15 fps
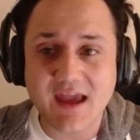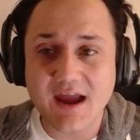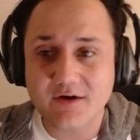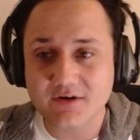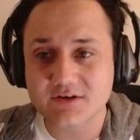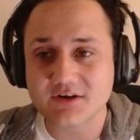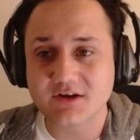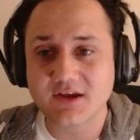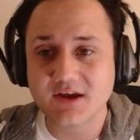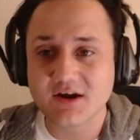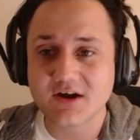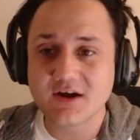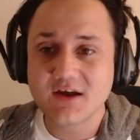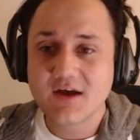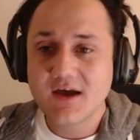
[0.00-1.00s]
character
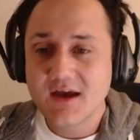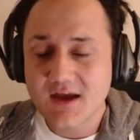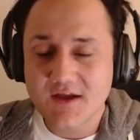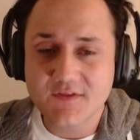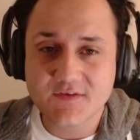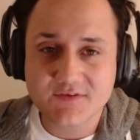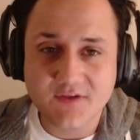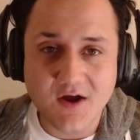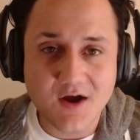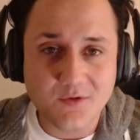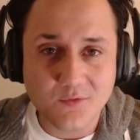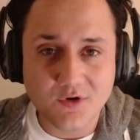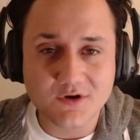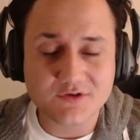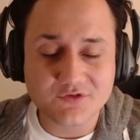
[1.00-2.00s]
here in the Star
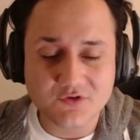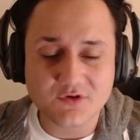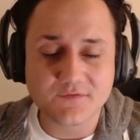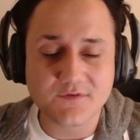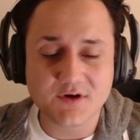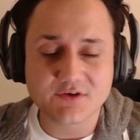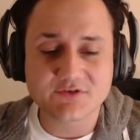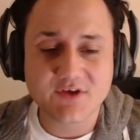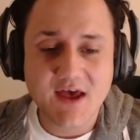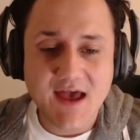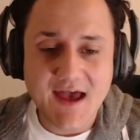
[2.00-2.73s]
Wars universe,